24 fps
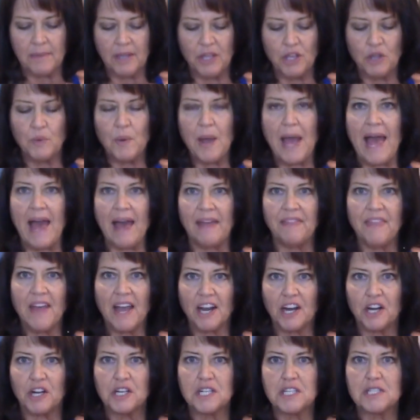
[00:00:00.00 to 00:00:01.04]
you add
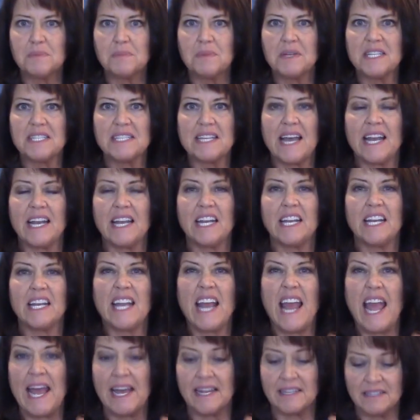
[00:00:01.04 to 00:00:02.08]
that crispness and it
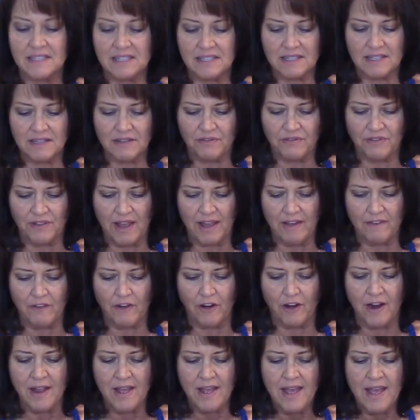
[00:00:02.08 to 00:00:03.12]
enhances the
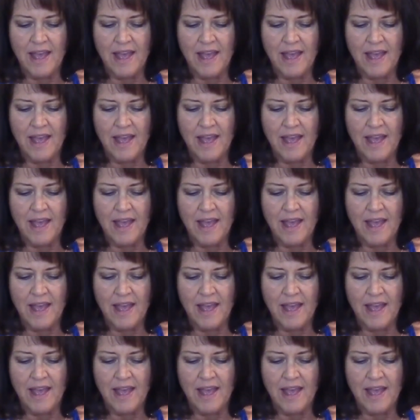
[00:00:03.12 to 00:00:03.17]
flavor.